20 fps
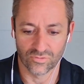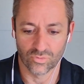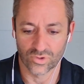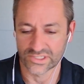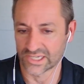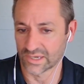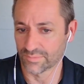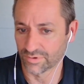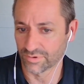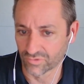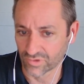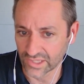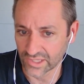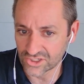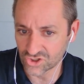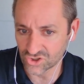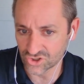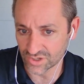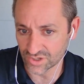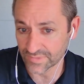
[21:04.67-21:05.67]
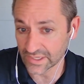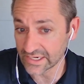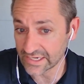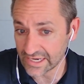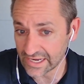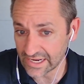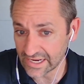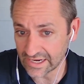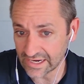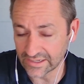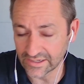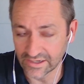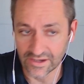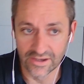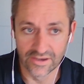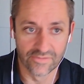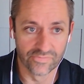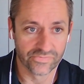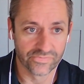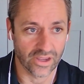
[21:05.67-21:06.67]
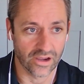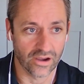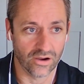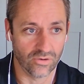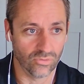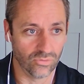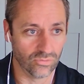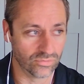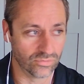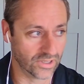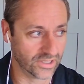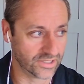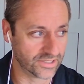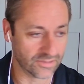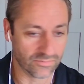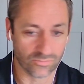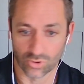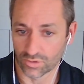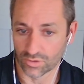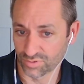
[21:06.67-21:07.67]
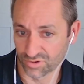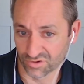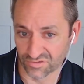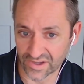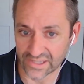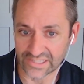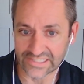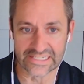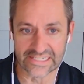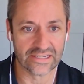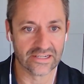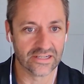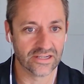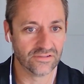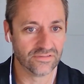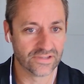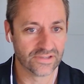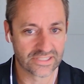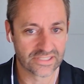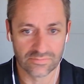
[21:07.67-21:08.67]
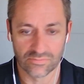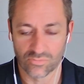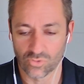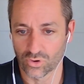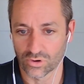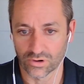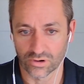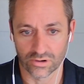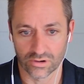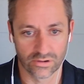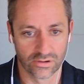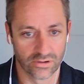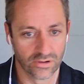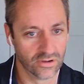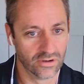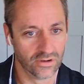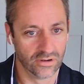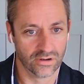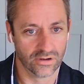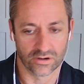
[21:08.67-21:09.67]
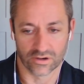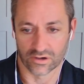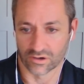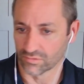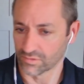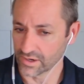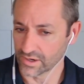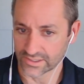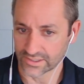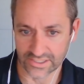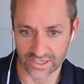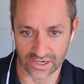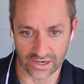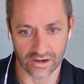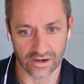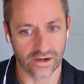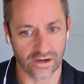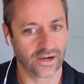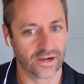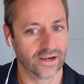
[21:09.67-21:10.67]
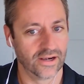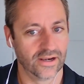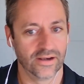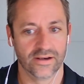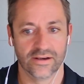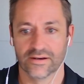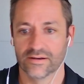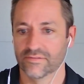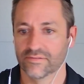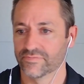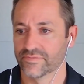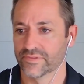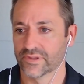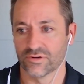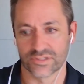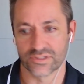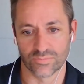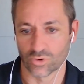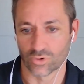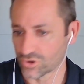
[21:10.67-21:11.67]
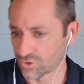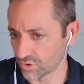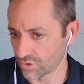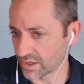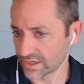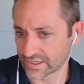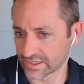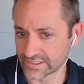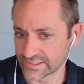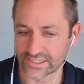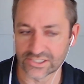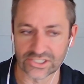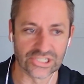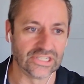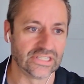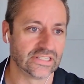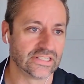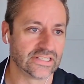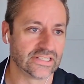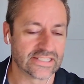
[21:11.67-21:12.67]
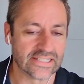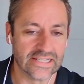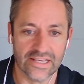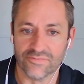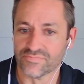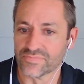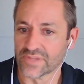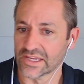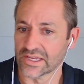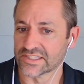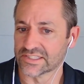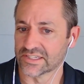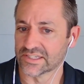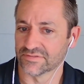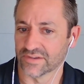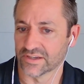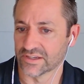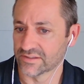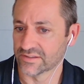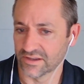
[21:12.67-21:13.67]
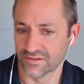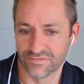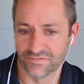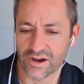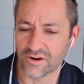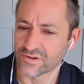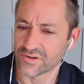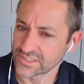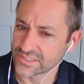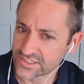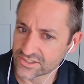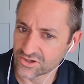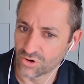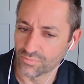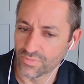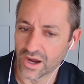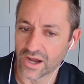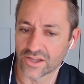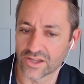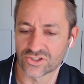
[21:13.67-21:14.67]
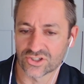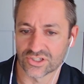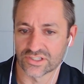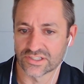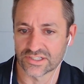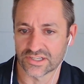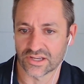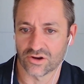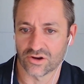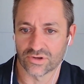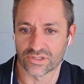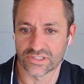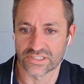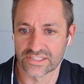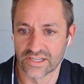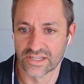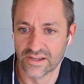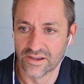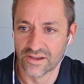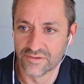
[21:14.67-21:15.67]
what type of relationship they need. Is it more preventive? Is it more hereditary? Is it more chronic conditions? It varies so much. And so it's